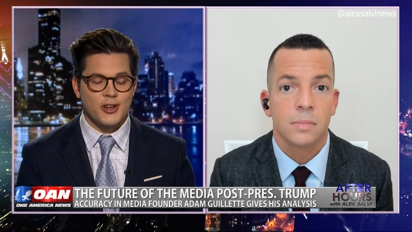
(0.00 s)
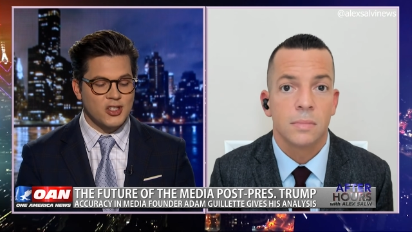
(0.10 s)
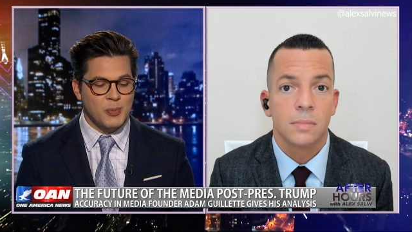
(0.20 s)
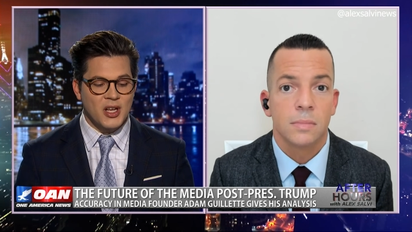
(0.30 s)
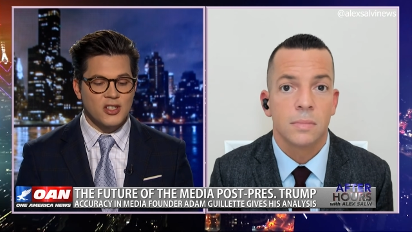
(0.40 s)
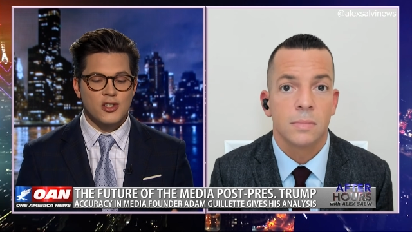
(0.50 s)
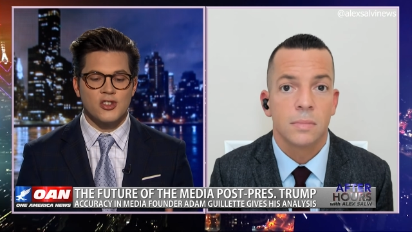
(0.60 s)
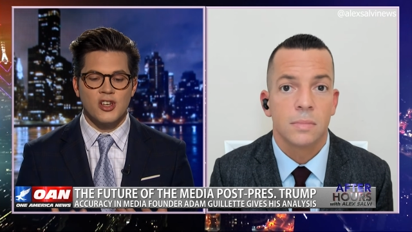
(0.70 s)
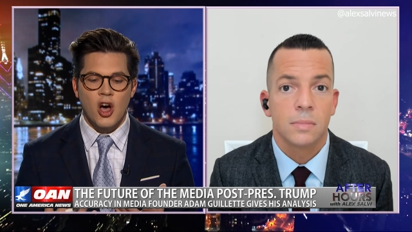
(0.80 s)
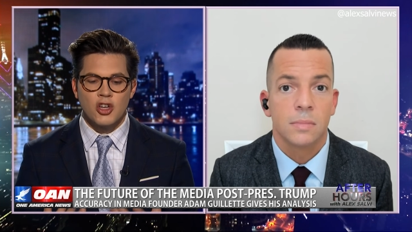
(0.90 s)
Speaker 1: And it's because there's
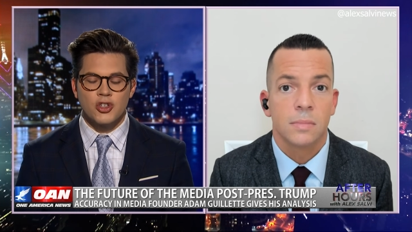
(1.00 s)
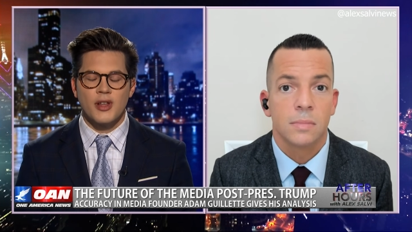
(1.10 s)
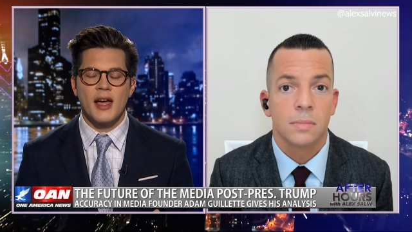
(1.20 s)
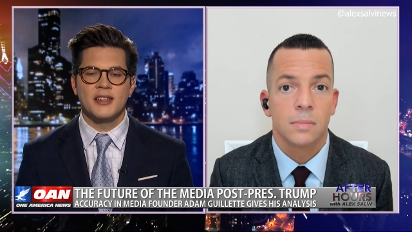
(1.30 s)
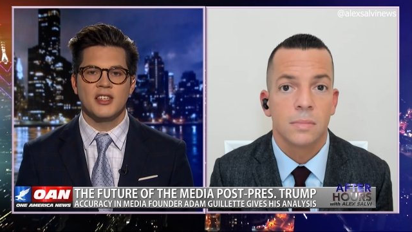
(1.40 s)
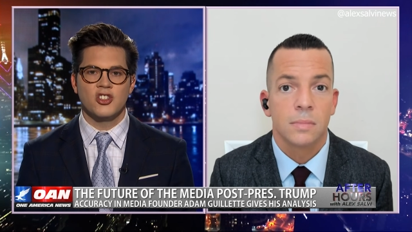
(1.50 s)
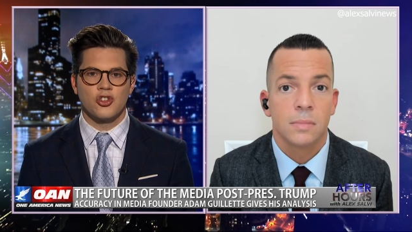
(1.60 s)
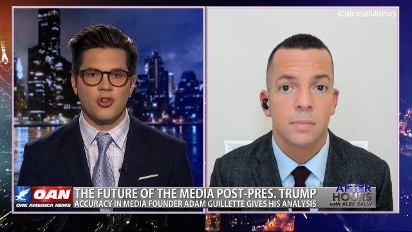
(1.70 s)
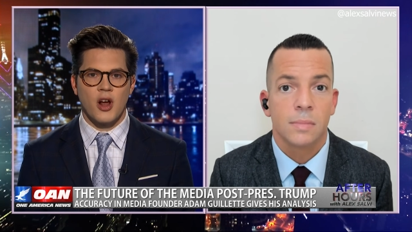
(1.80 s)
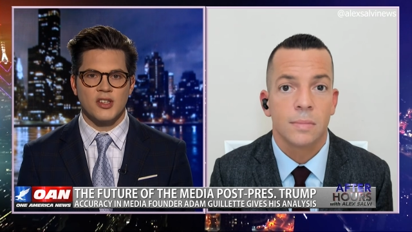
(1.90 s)
an underlying
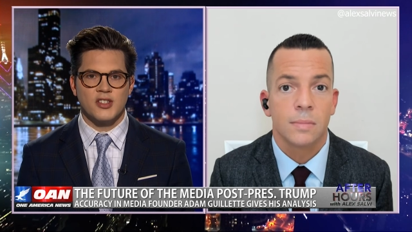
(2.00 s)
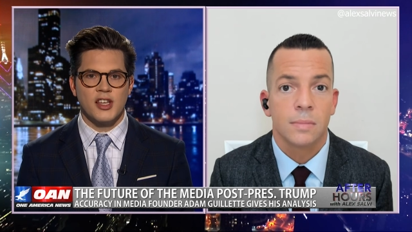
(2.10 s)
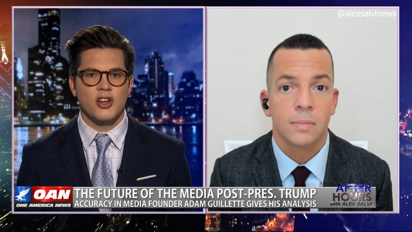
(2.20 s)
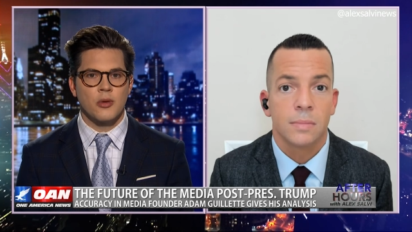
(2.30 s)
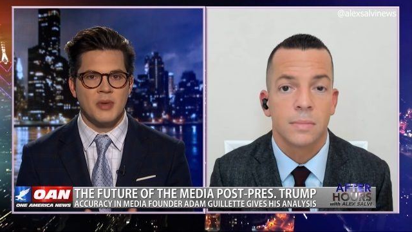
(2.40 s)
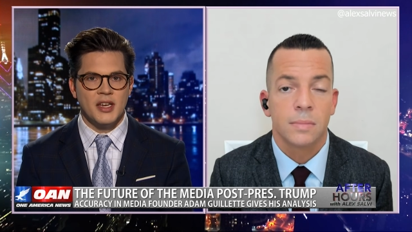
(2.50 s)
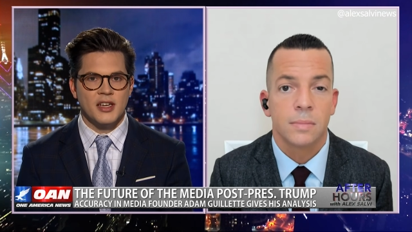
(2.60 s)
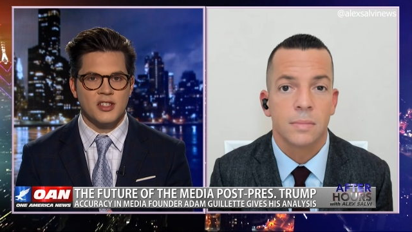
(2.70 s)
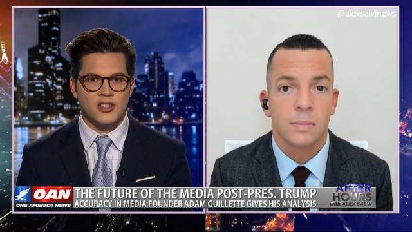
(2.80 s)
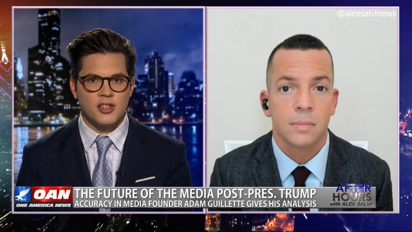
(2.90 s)
distrust in our media
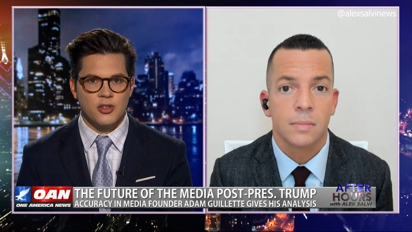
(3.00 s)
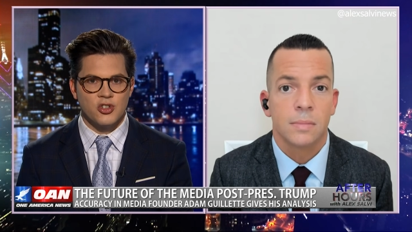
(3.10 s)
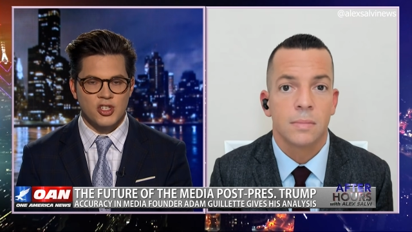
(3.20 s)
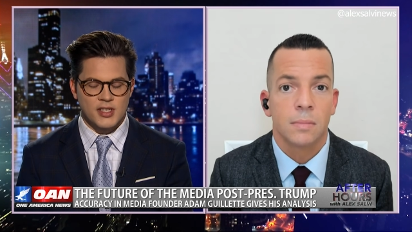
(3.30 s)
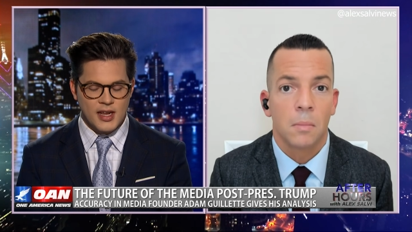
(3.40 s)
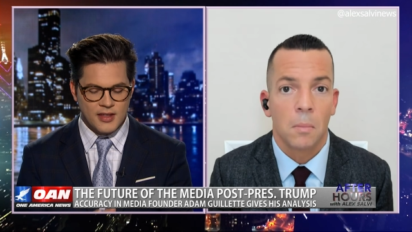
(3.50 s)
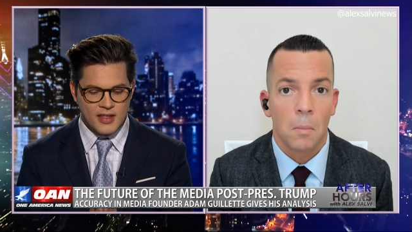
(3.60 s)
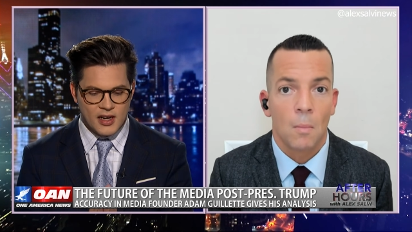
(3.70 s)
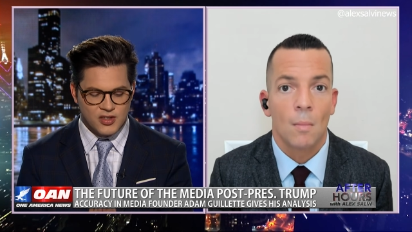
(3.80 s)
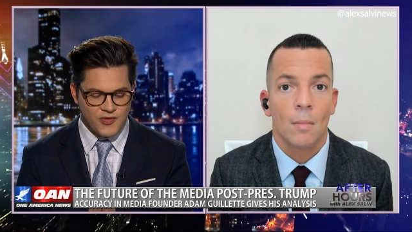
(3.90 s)
institutions. And I think
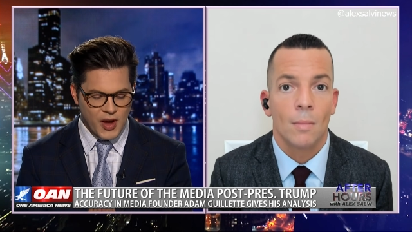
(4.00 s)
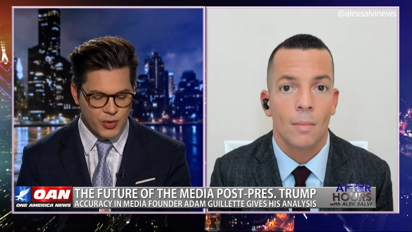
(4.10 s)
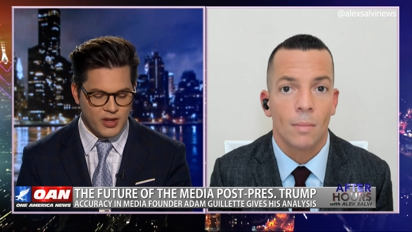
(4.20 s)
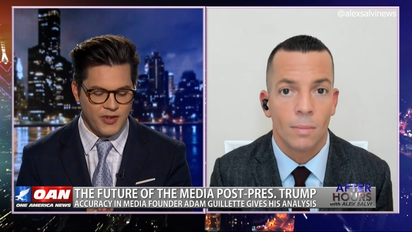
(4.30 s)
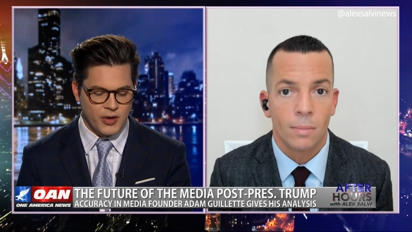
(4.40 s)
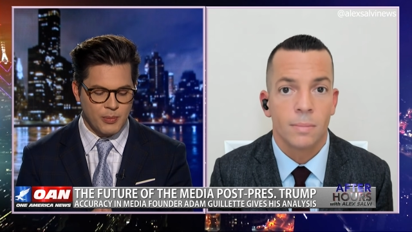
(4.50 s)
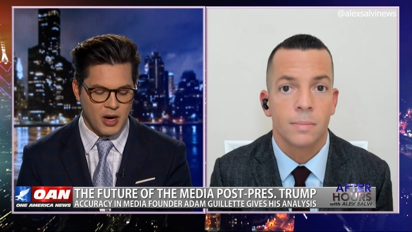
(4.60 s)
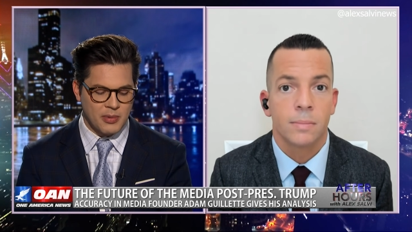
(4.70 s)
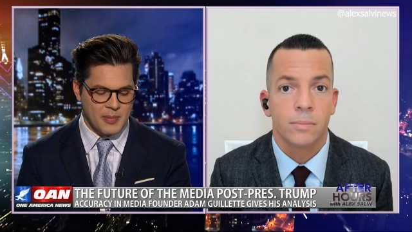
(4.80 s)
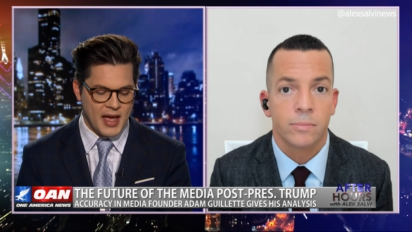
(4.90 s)
that is very, very
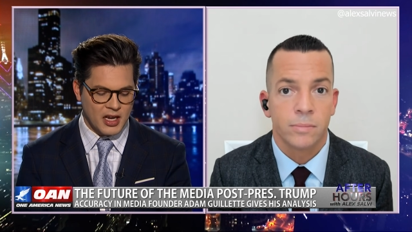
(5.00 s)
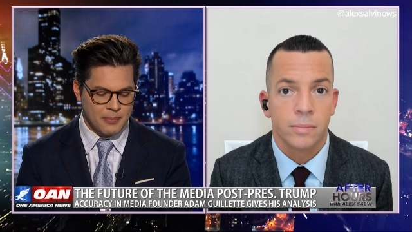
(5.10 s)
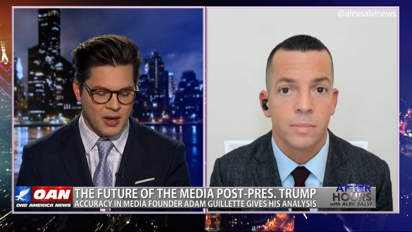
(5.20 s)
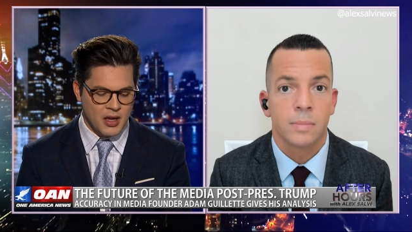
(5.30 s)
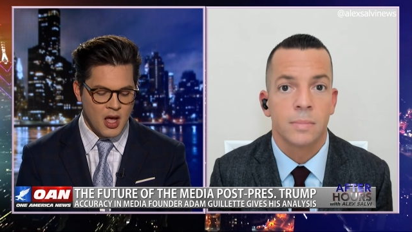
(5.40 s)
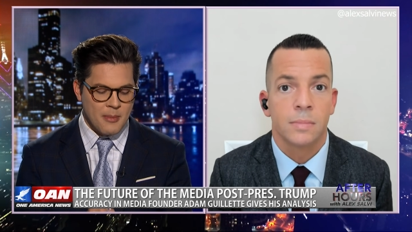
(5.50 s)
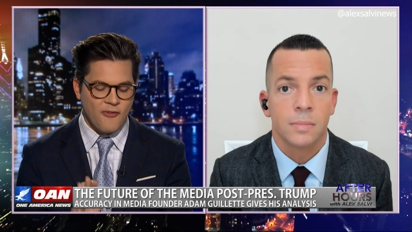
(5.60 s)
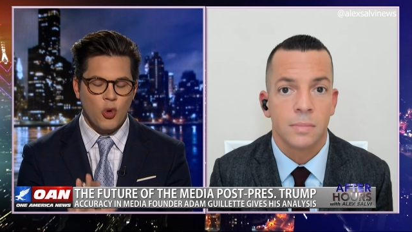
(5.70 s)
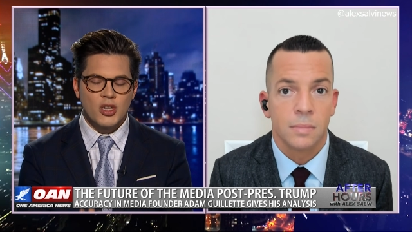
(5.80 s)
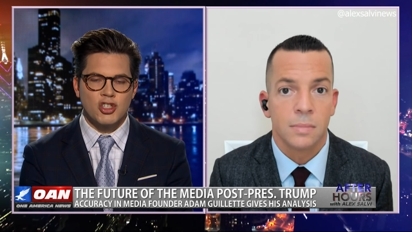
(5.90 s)
problematic. But
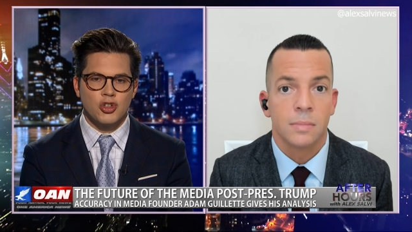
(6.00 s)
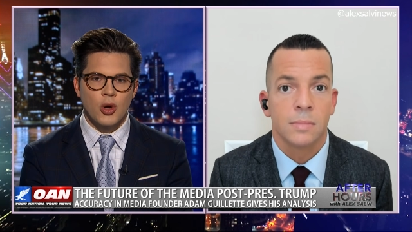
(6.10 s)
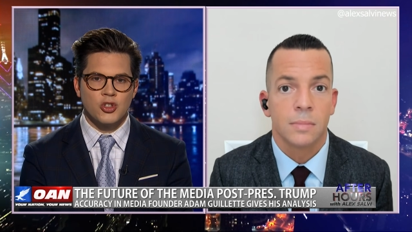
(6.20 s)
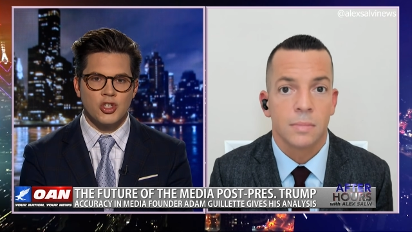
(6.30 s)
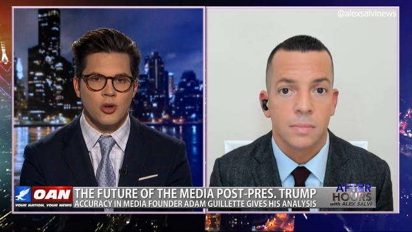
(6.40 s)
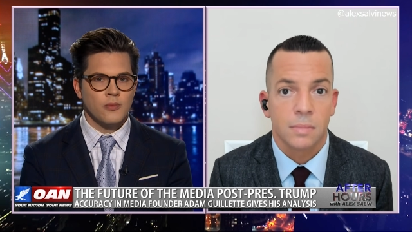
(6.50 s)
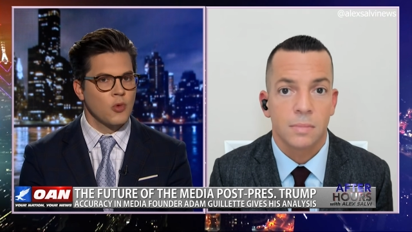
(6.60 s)
before I let you go, too,